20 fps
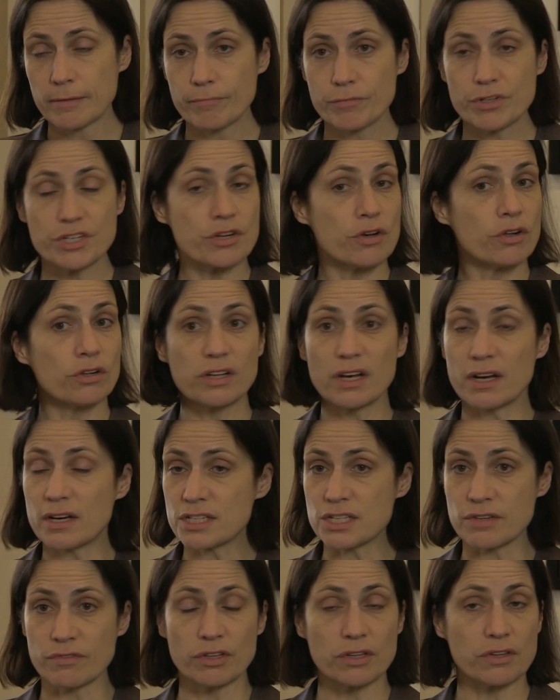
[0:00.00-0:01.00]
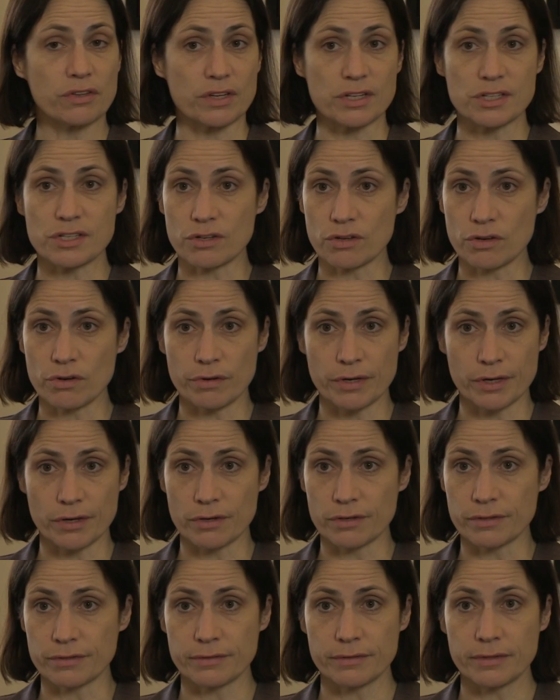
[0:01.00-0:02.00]
plus all kinds of other things that are going
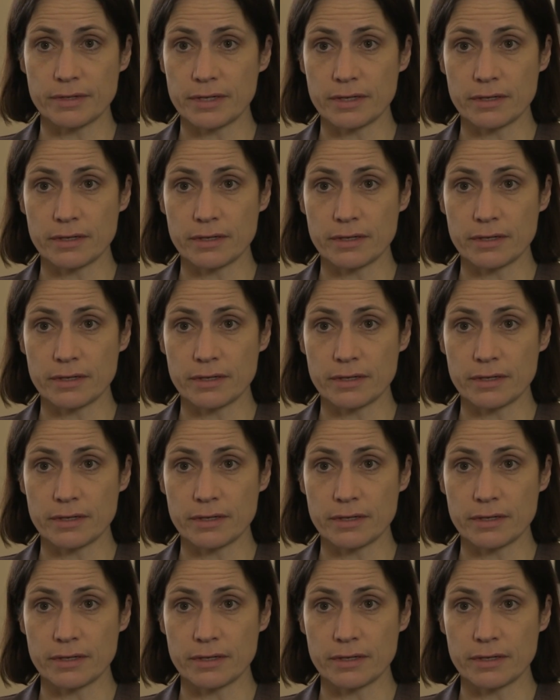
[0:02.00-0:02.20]
on